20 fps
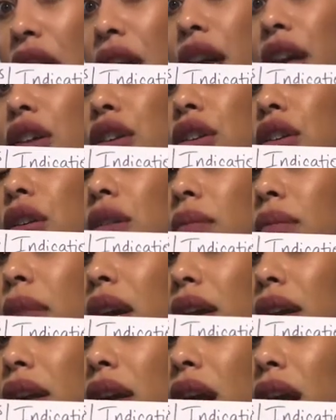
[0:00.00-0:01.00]
acute
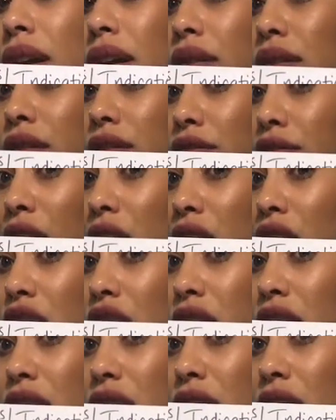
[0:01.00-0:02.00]
myocardial
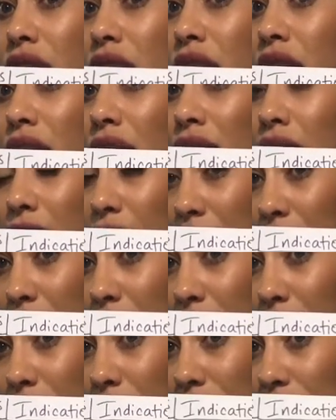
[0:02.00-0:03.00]
infarction, and
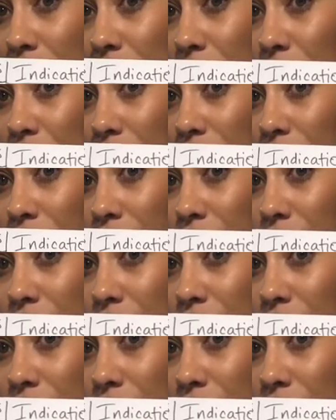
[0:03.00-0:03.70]
heart failure.